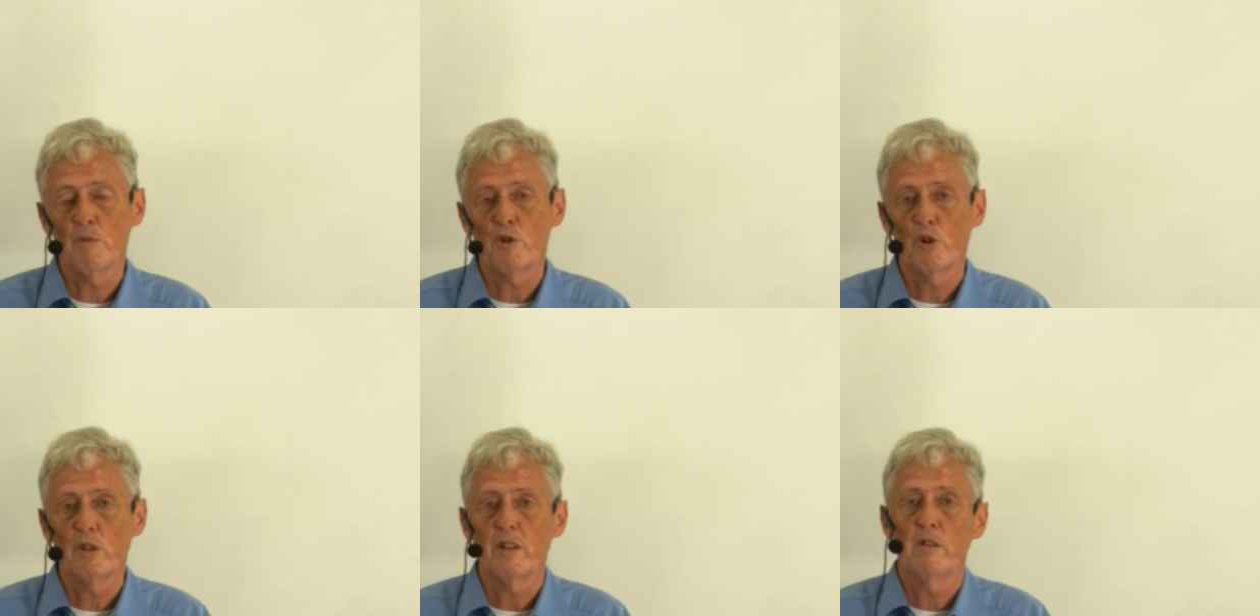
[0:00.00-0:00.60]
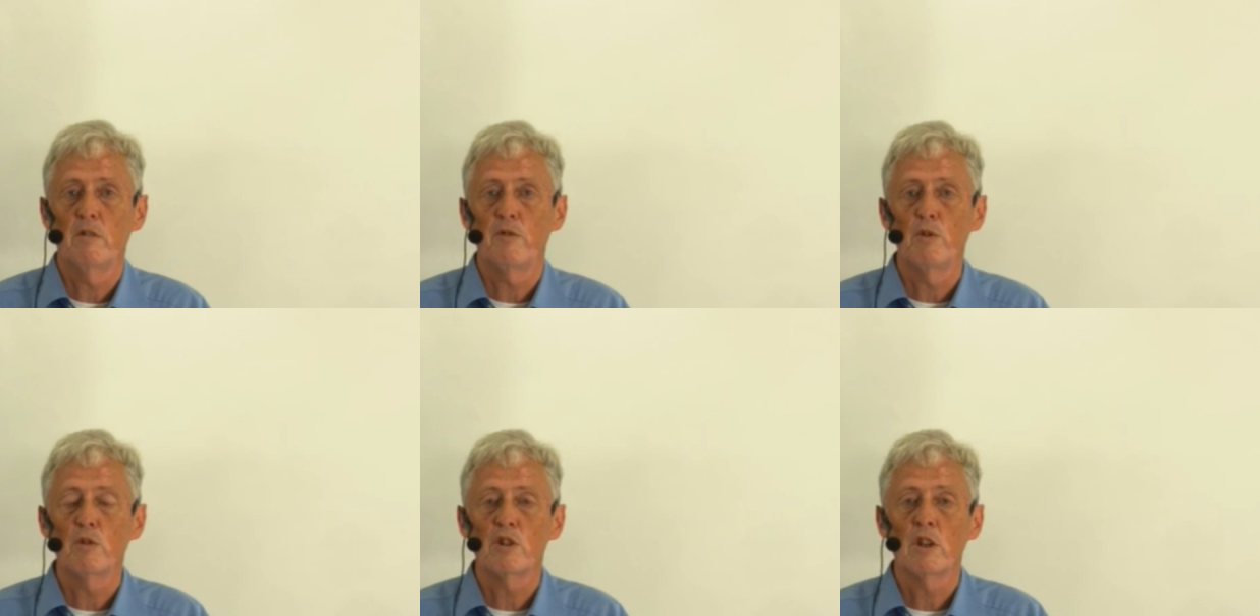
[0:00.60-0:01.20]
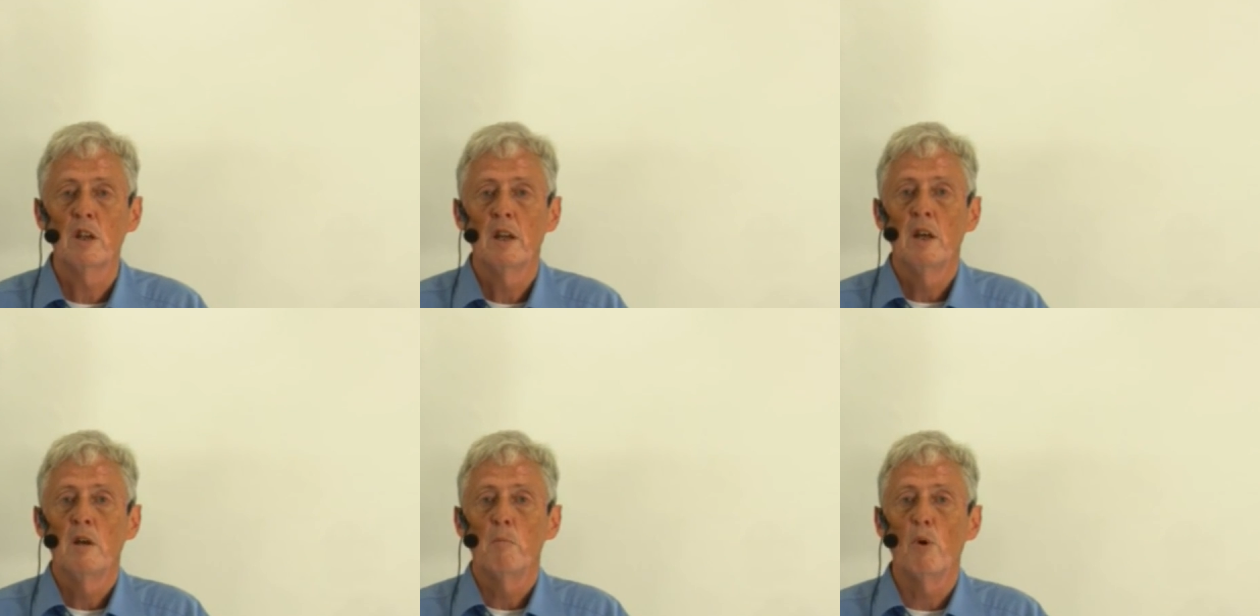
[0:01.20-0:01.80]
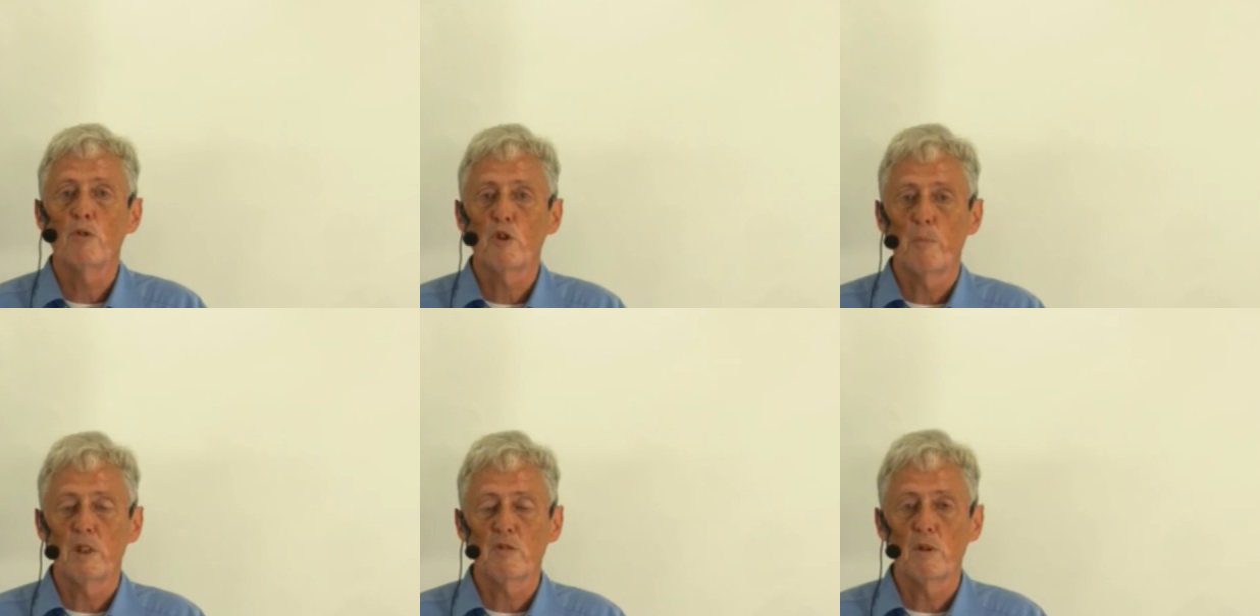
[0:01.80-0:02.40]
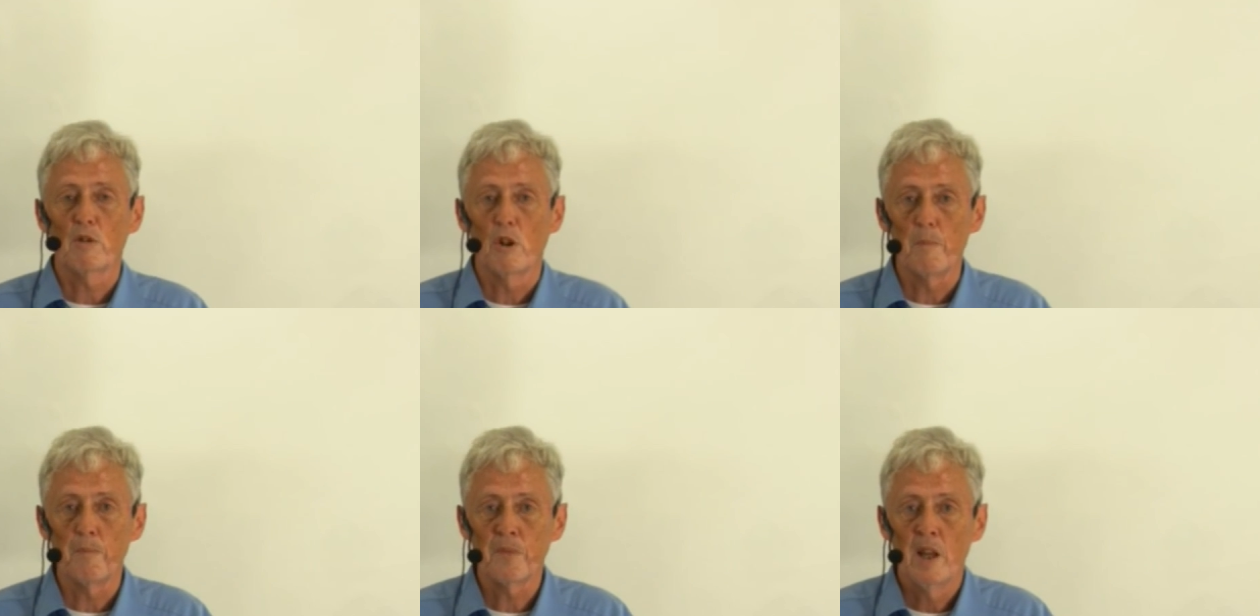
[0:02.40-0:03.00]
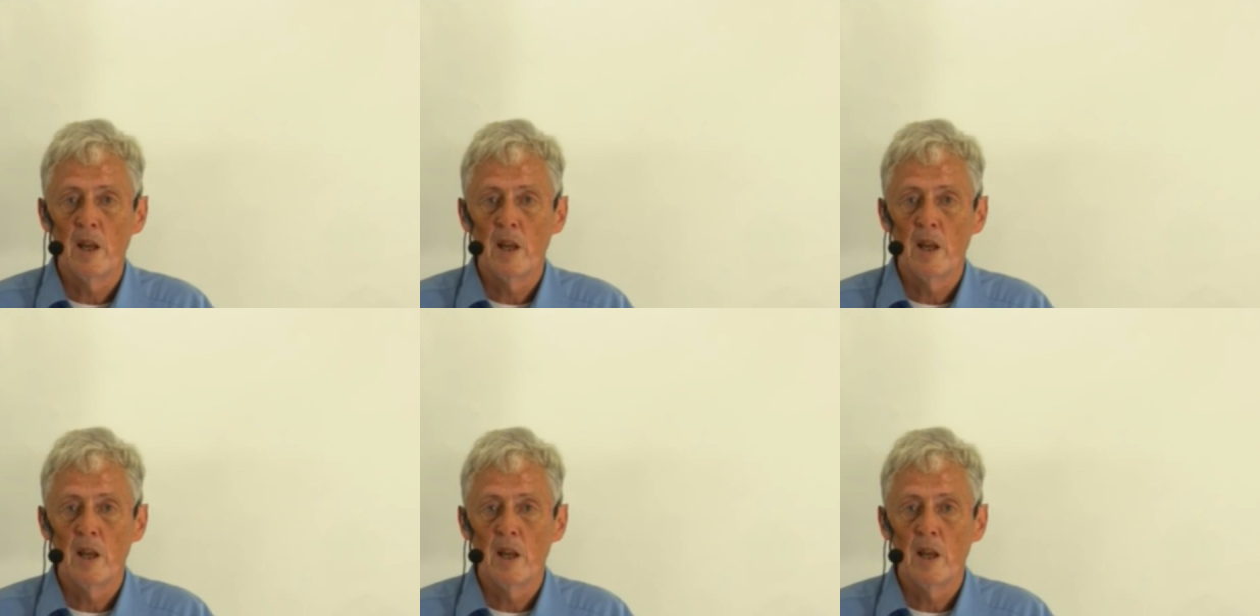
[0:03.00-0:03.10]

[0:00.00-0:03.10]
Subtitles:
I'm sure that in the future more topics will come.